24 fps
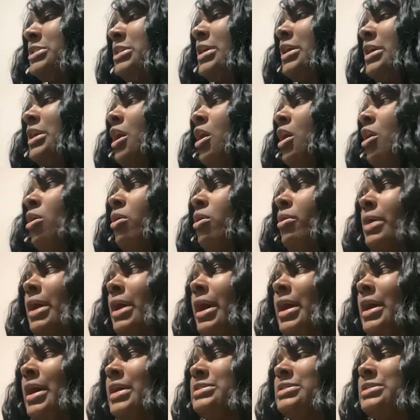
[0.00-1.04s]
at all,
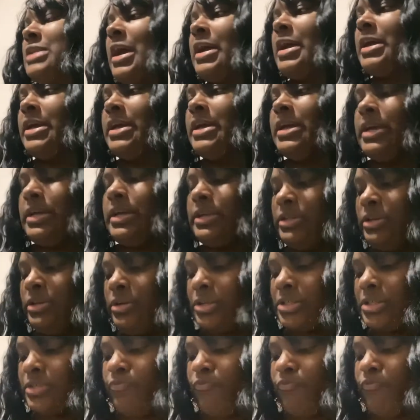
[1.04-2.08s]
guys. Like, it
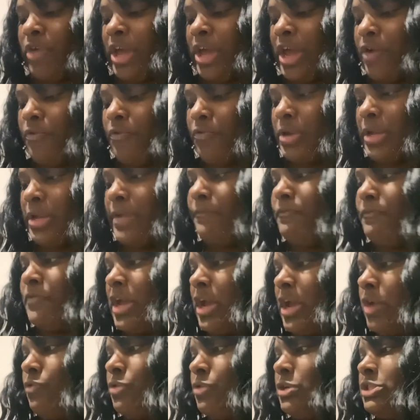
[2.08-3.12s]
looks very,
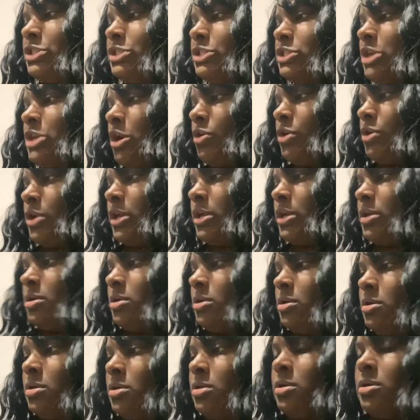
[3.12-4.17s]
very sturdy.
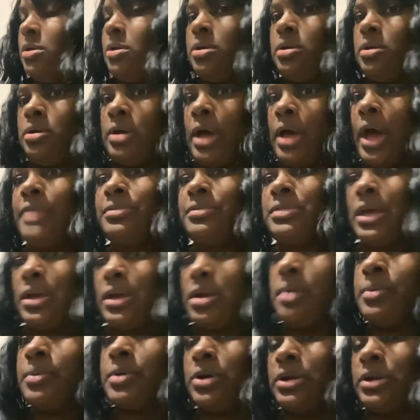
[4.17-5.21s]
I think
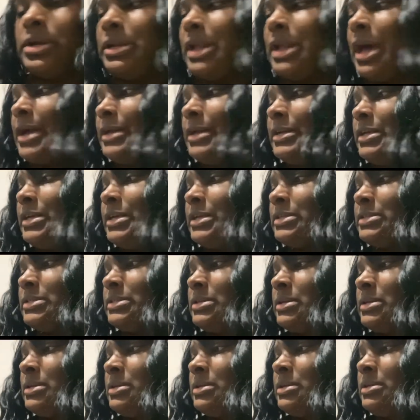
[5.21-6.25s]
I'm going to like
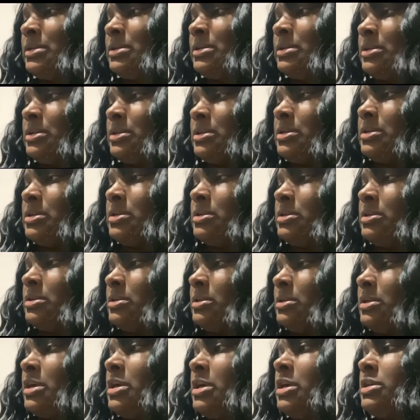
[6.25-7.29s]
this.
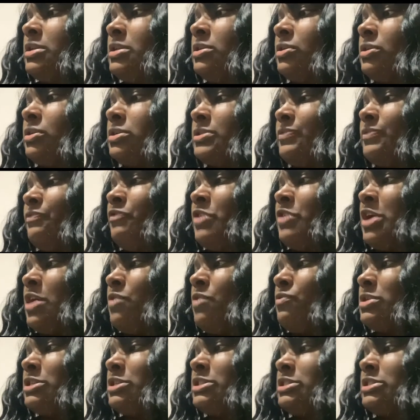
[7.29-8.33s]
It looks
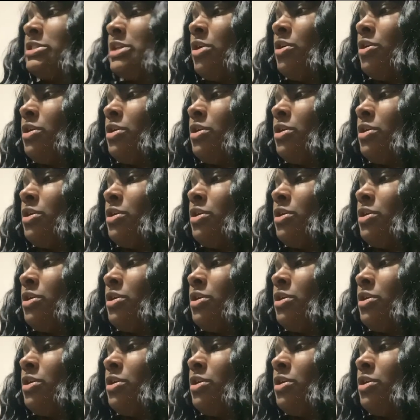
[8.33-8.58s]
very sturdy,